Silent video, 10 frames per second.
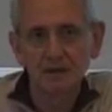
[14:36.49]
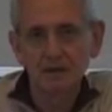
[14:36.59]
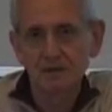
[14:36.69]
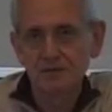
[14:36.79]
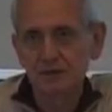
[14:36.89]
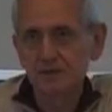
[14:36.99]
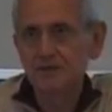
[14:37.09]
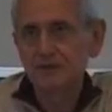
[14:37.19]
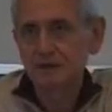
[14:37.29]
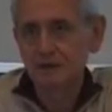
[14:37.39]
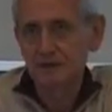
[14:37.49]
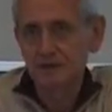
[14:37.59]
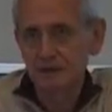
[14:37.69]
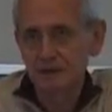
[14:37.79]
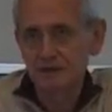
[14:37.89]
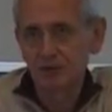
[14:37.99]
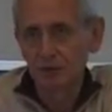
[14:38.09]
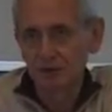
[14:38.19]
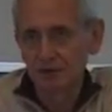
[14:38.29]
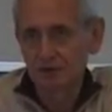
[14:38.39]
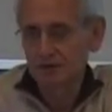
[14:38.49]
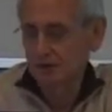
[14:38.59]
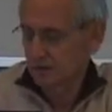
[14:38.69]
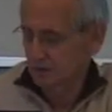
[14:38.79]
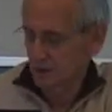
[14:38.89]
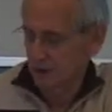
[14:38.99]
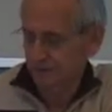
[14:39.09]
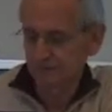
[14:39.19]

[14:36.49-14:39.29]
this very seriously and is committed. Okay.